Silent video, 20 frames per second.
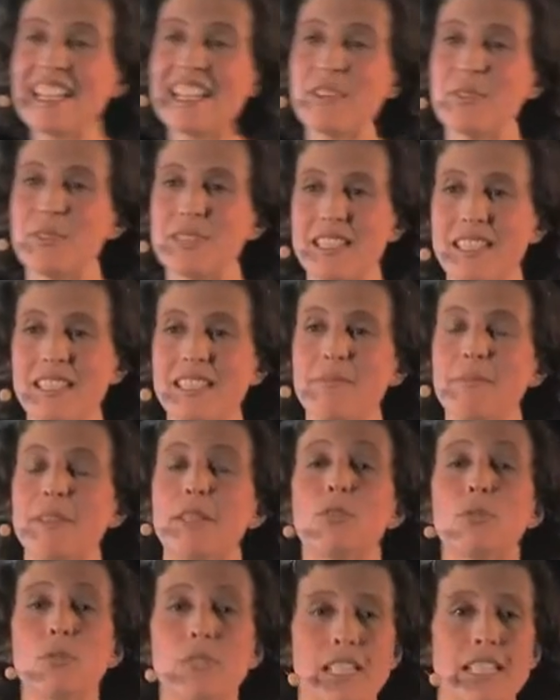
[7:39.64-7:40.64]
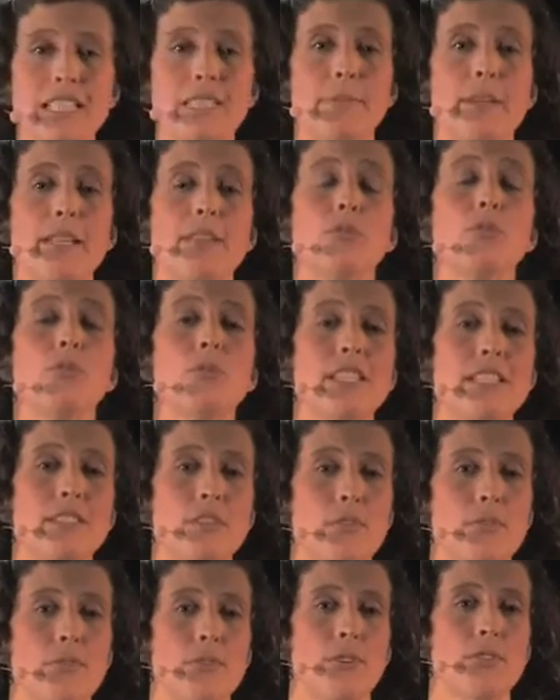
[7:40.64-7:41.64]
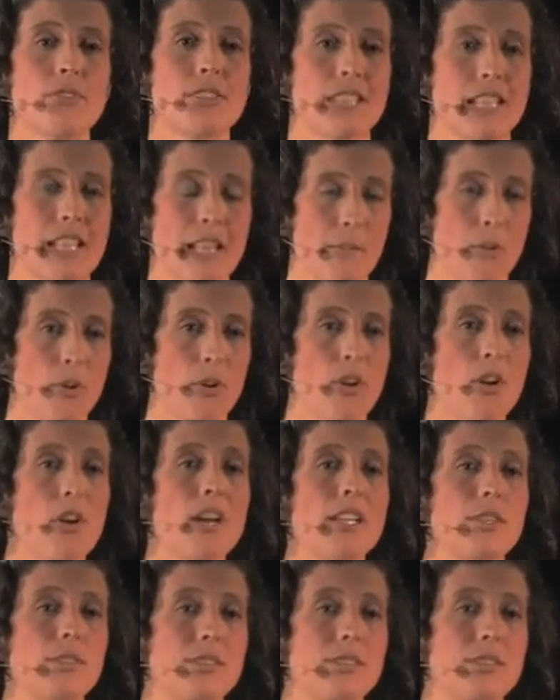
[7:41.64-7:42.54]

every school all over the world.